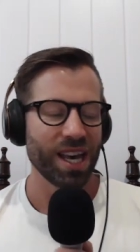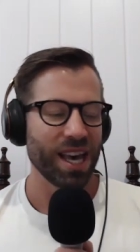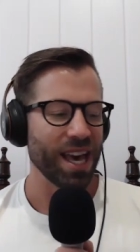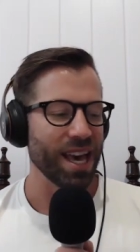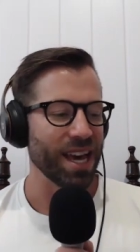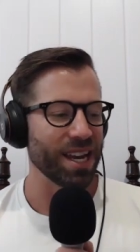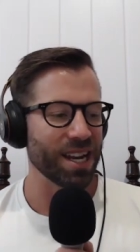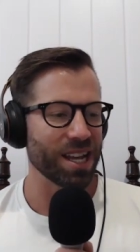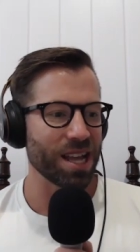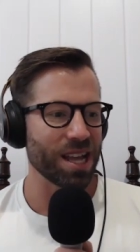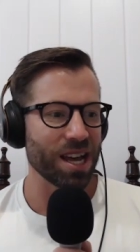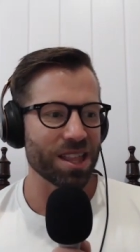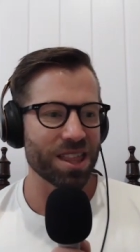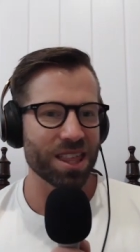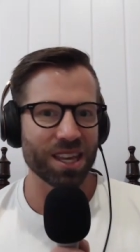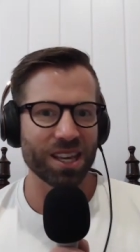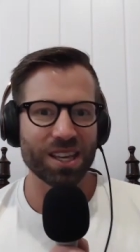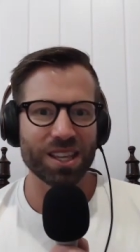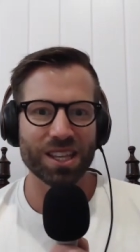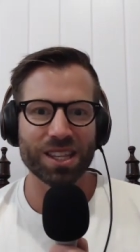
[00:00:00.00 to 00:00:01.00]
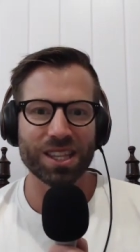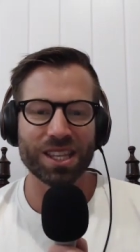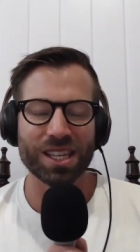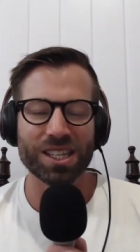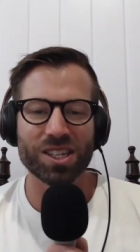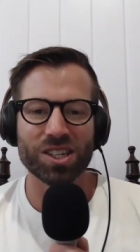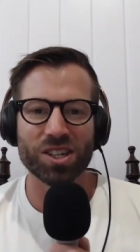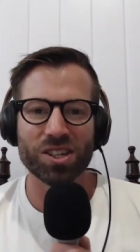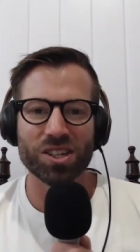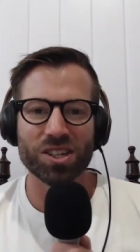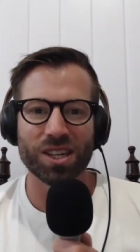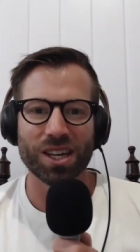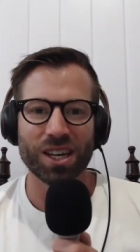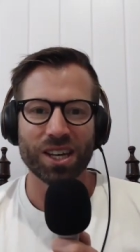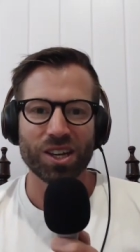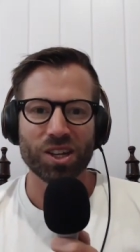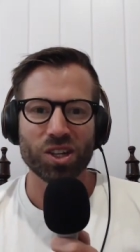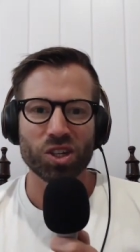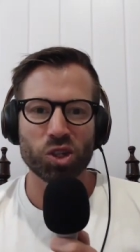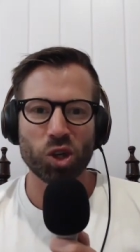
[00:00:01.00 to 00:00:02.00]
and I, I think that there's just
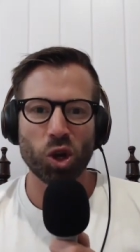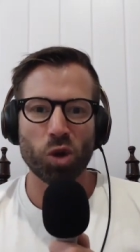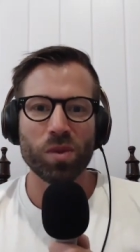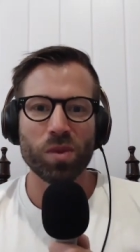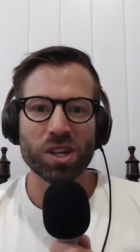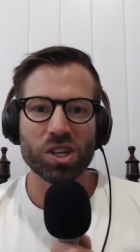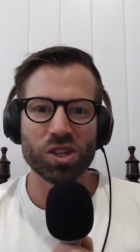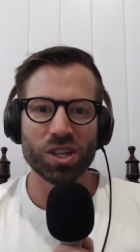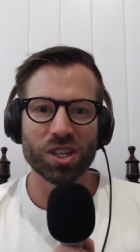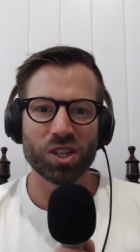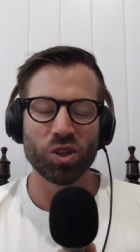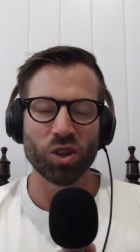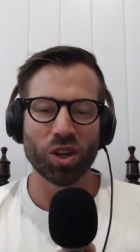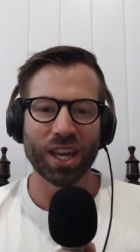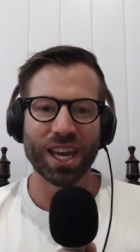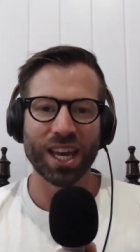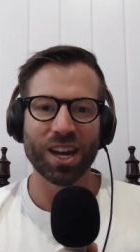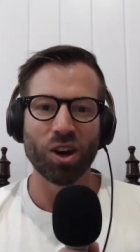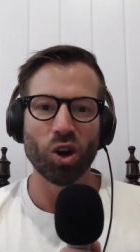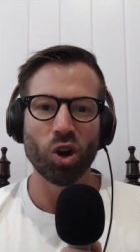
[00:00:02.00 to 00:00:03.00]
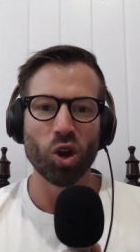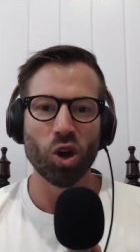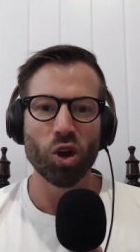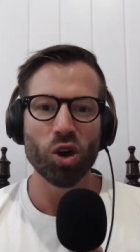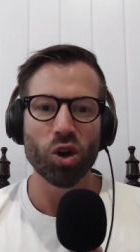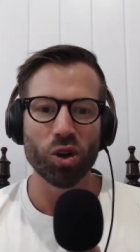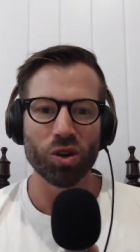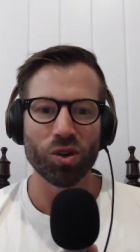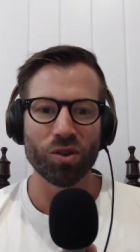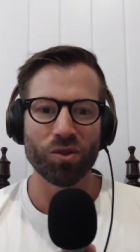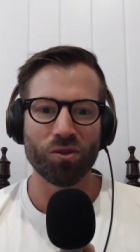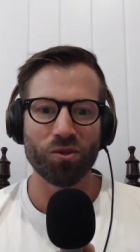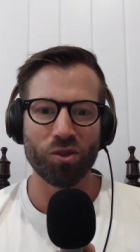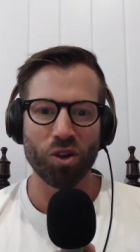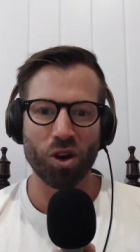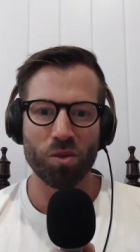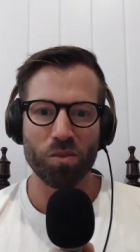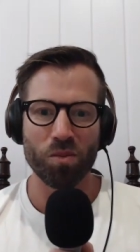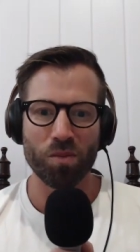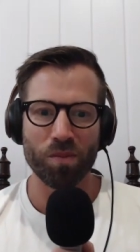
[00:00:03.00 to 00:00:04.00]
so much that you can learn
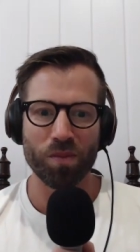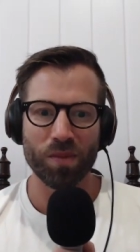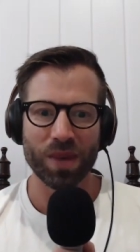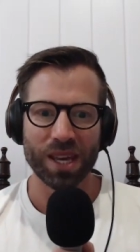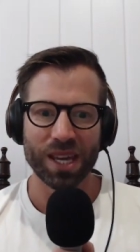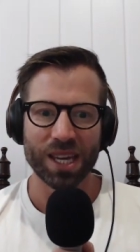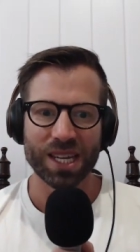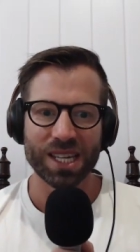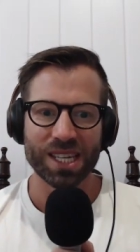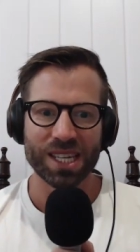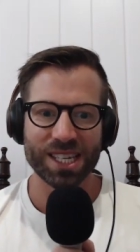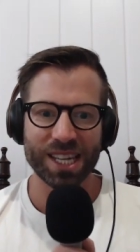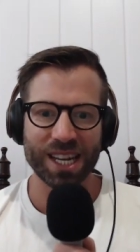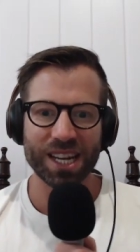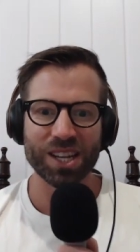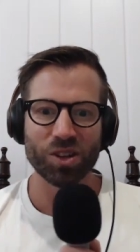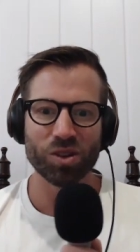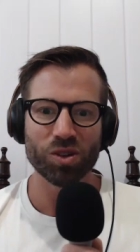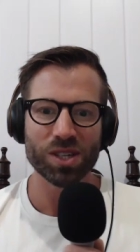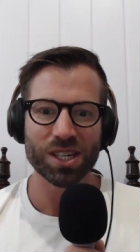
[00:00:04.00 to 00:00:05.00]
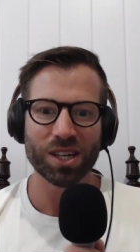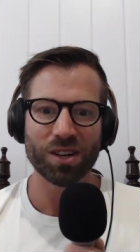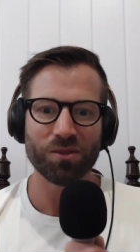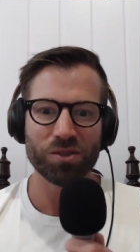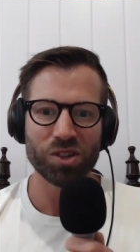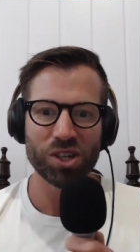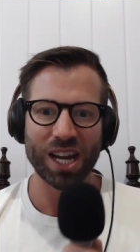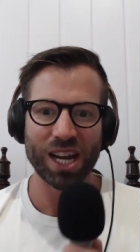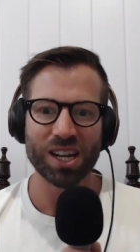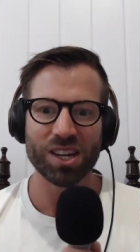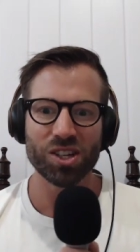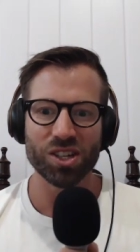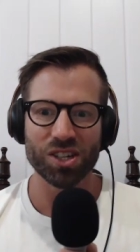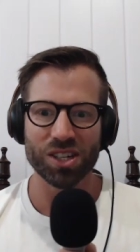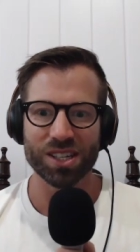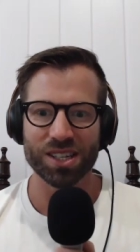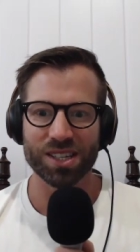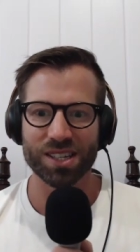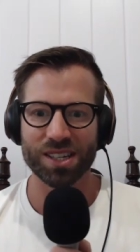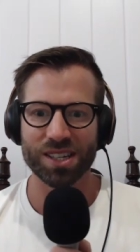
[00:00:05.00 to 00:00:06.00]
from setting yourself
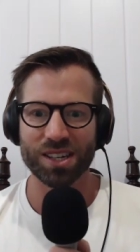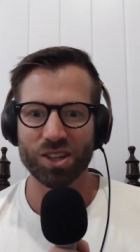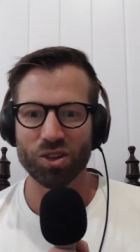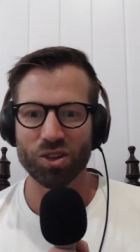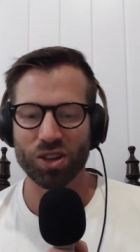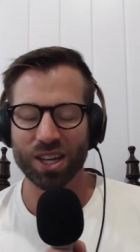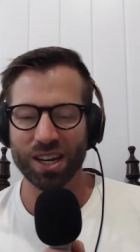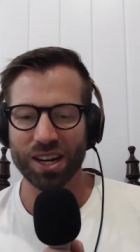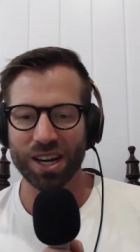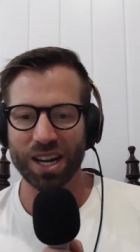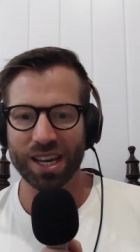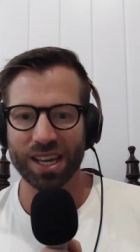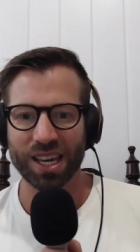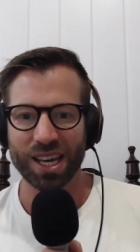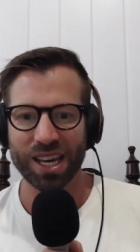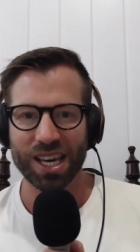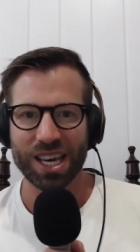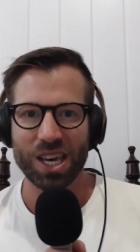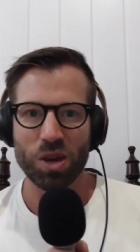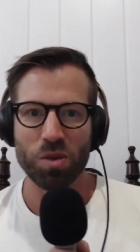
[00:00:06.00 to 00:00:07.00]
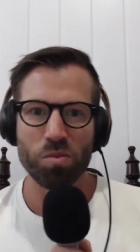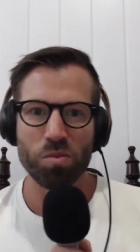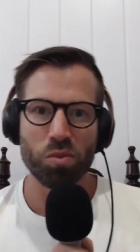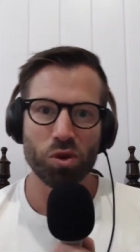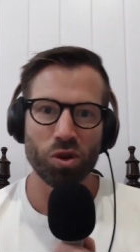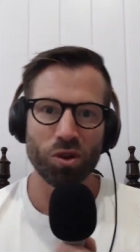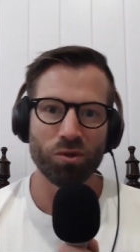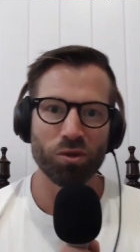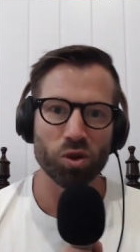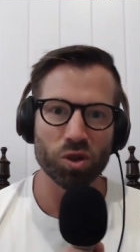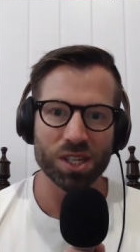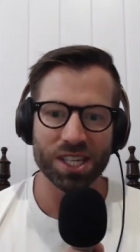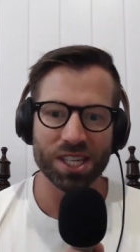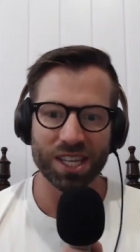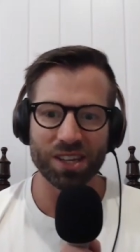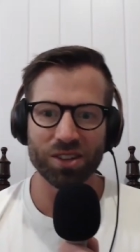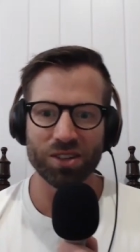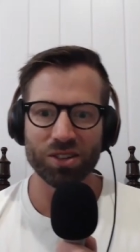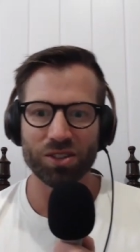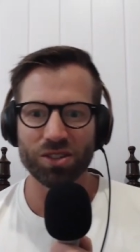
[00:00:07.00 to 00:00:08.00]
challenges and you can like improve your
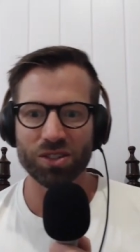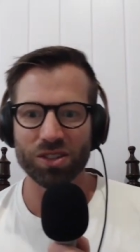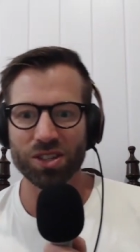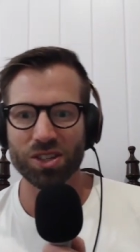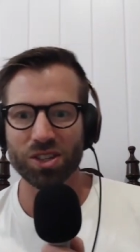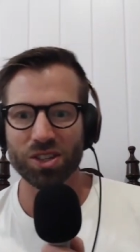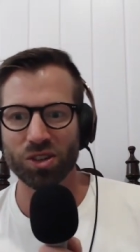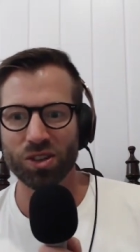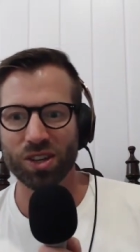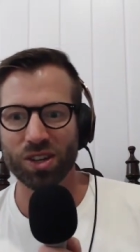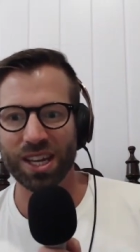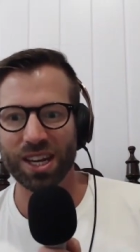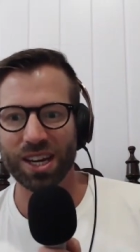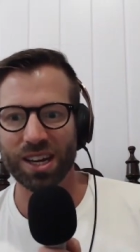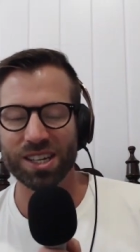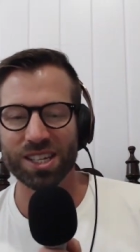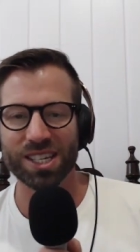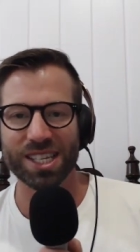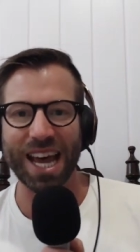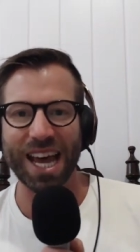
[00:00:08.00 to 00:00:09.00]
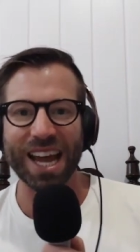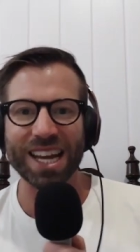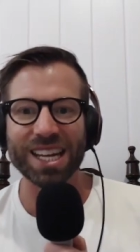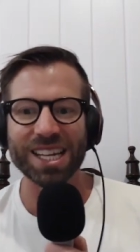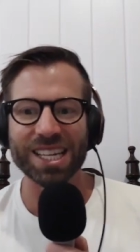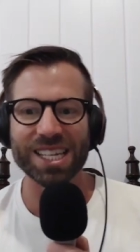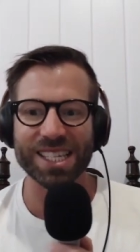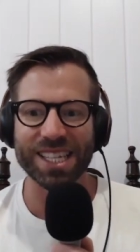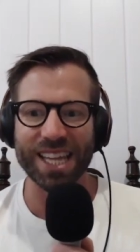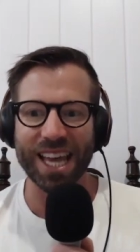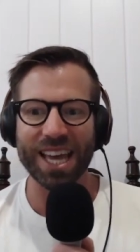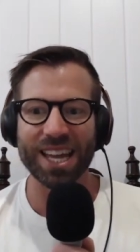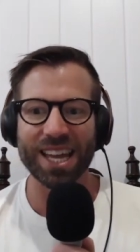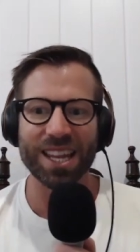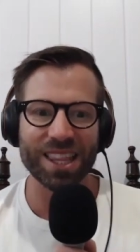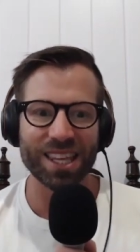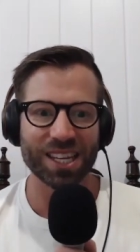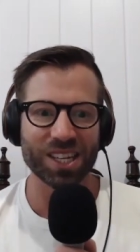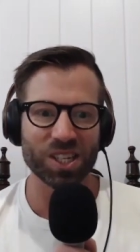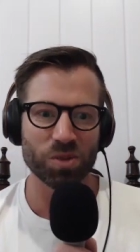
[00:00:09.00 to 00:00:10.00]
skills you can just
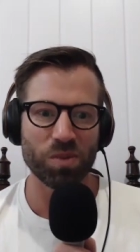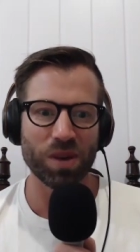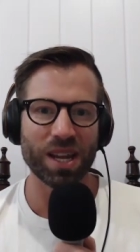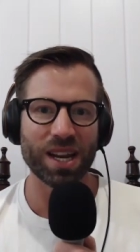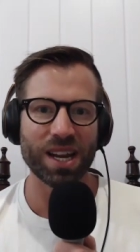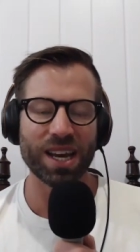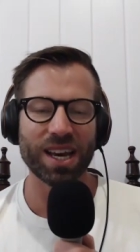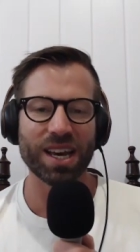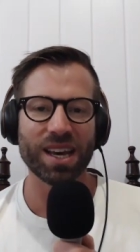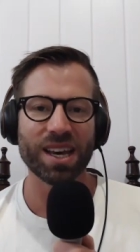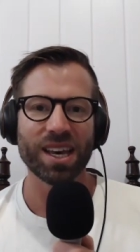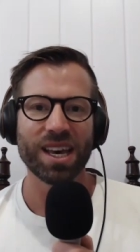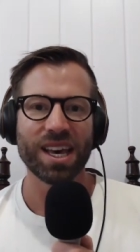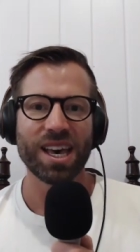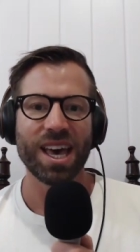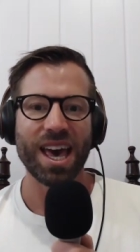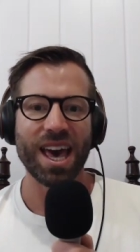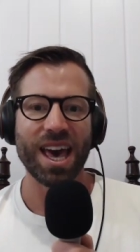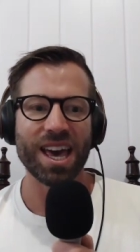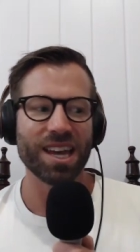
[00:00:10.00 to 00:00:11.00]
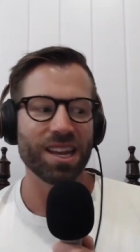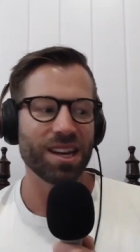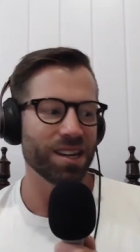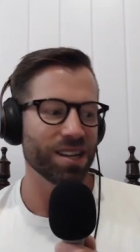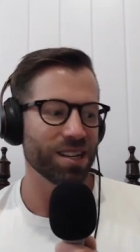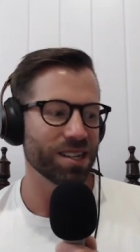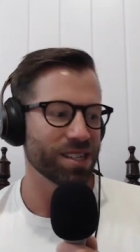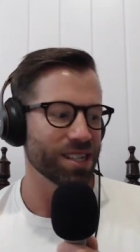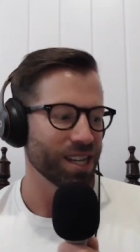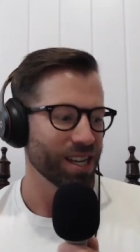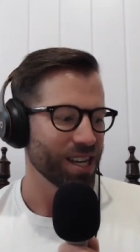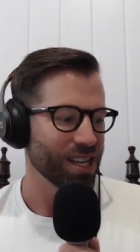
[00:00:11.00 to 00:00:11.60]
understand things better and